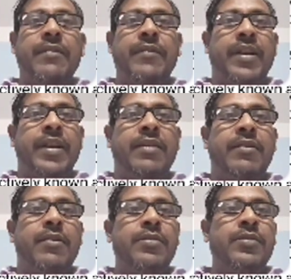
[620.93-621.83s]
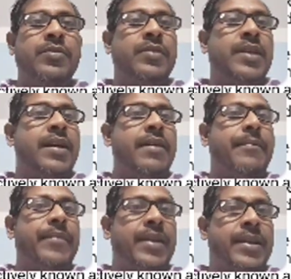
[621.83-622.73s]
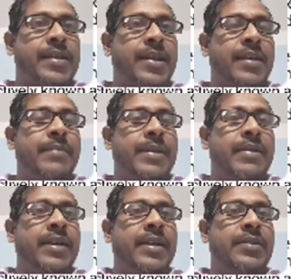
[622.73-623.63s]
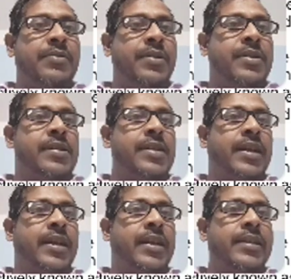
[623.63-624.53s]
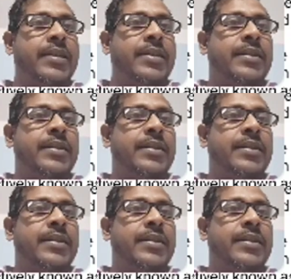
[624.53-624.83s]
very close to the Lesser Himalayas towards the east